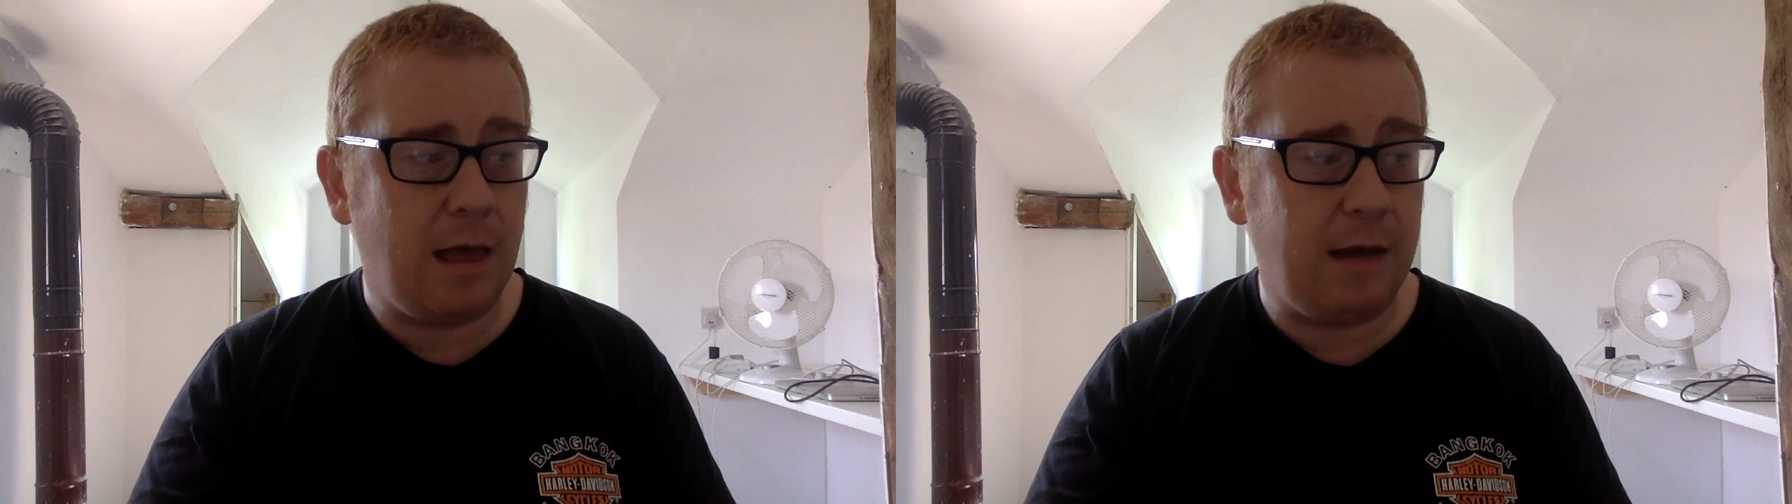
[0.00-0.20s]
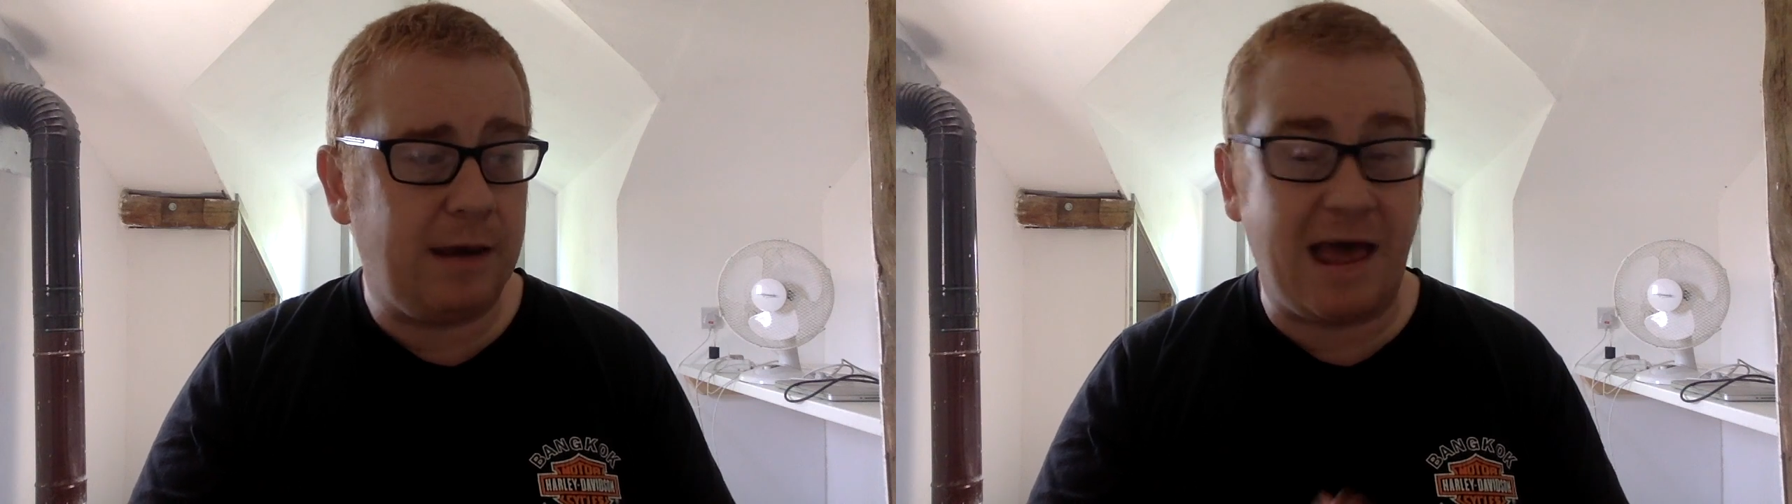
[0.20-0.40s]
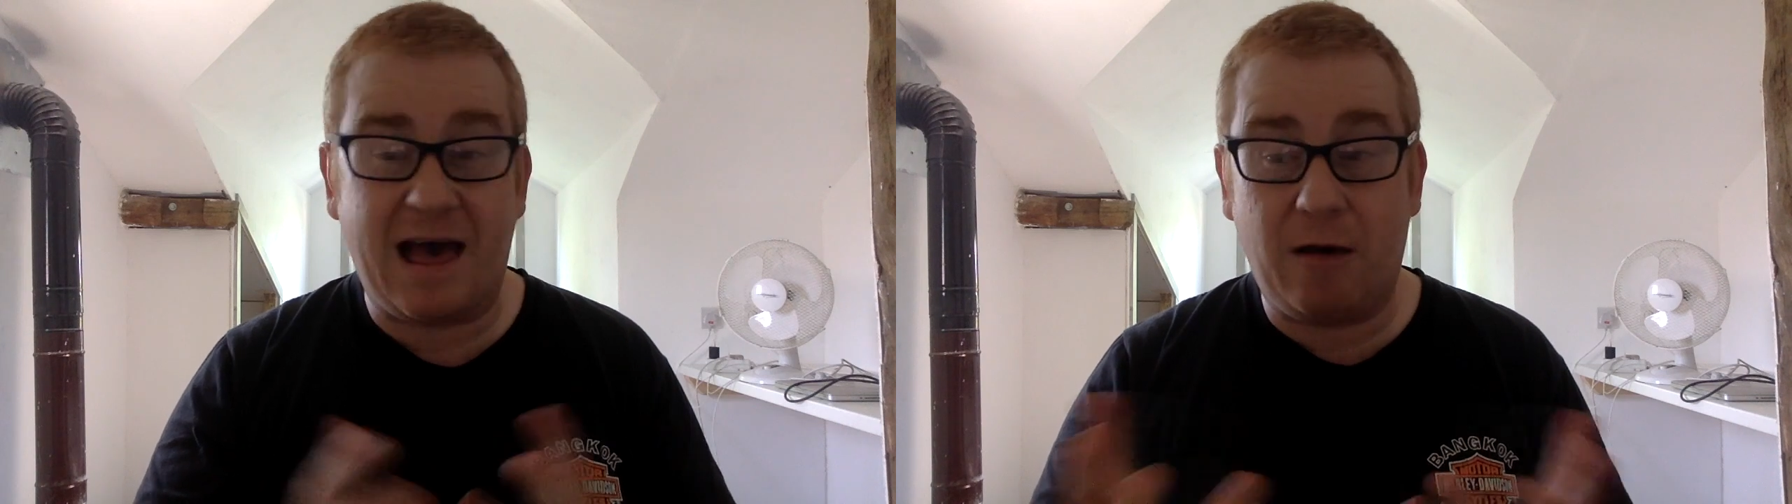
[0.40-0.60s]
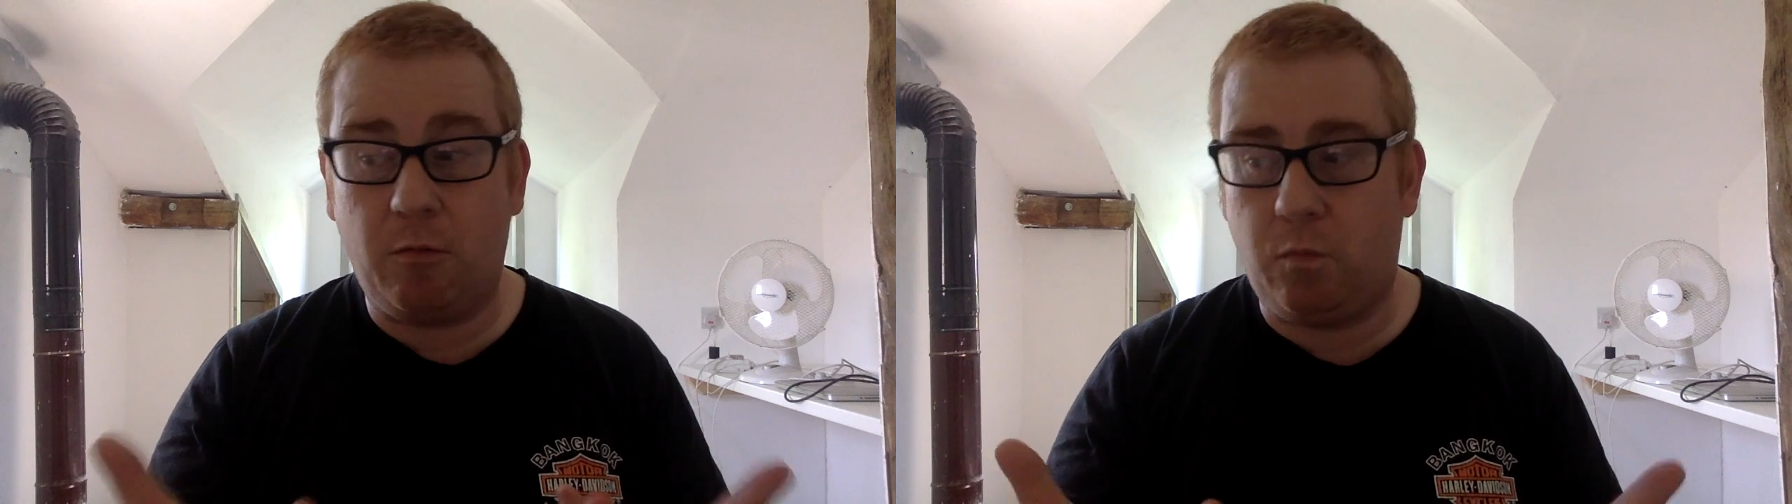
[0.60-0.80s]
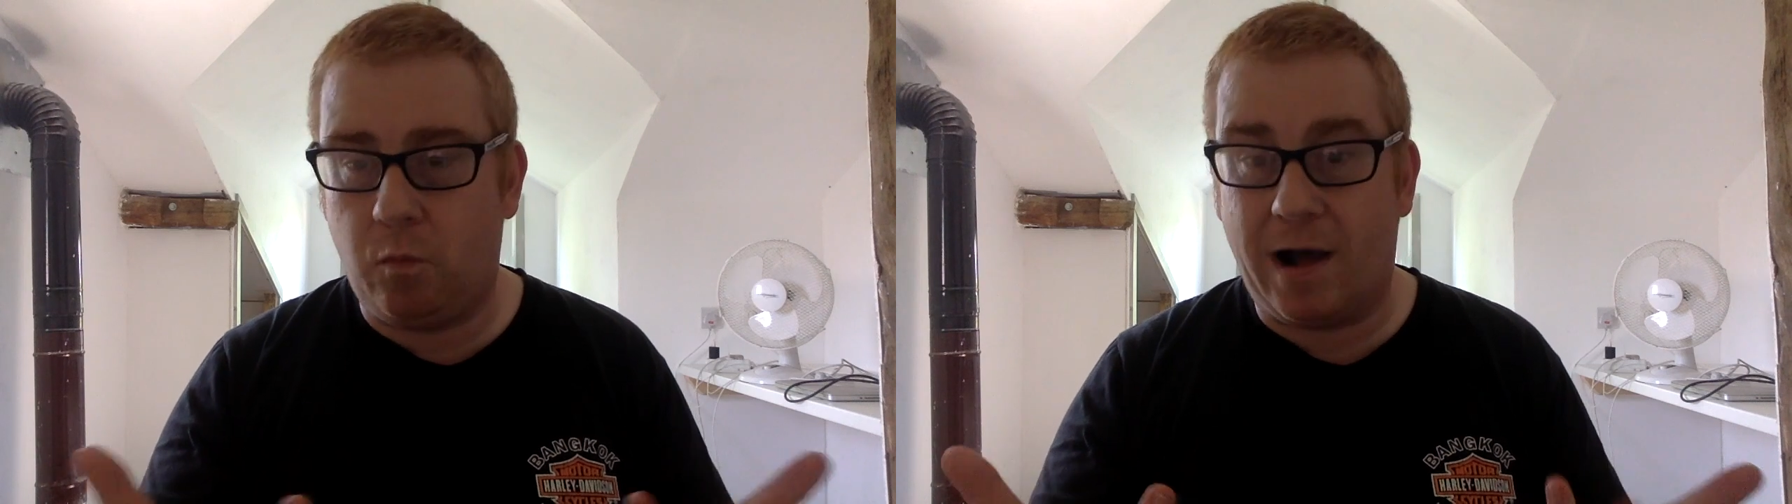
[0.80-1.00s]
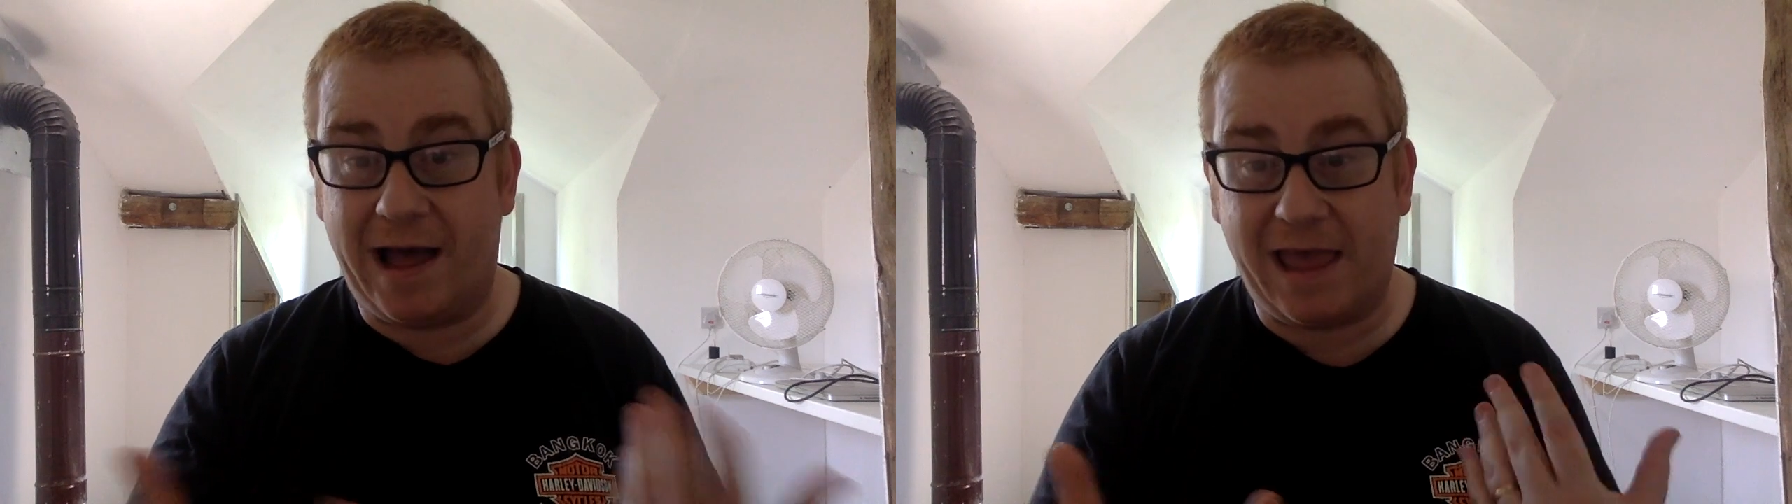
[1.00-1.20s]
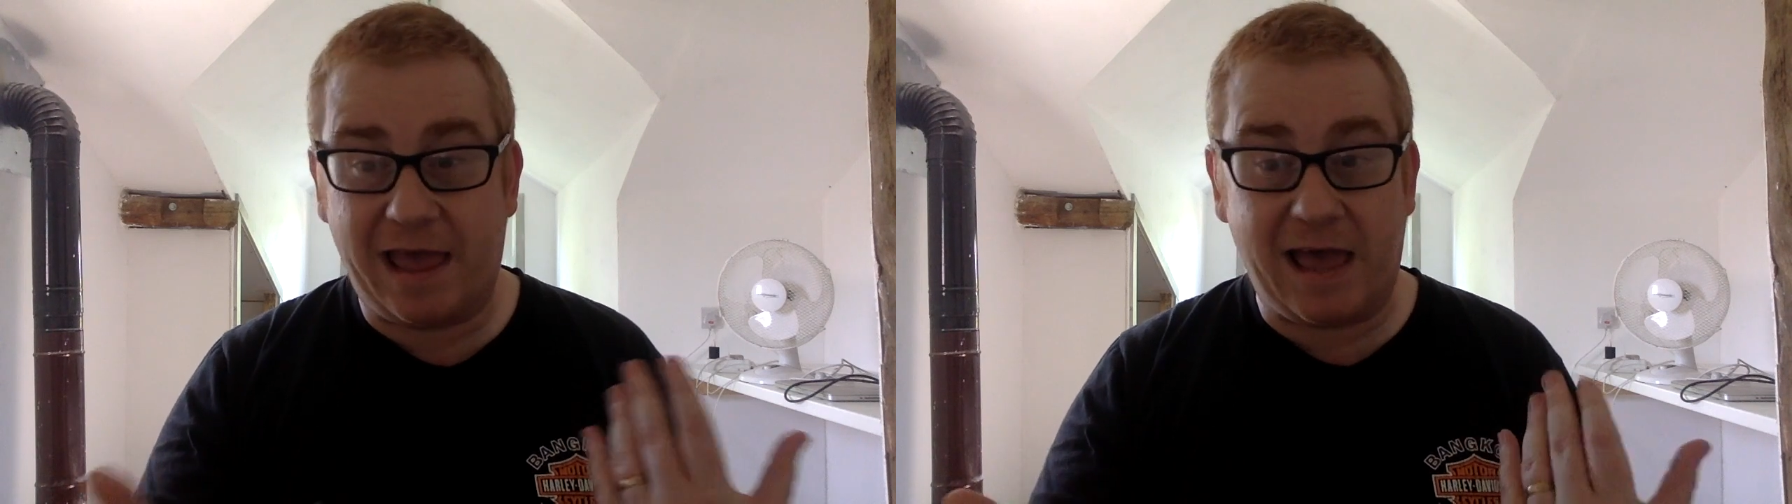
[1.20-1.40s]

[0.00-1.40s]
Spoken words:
now why I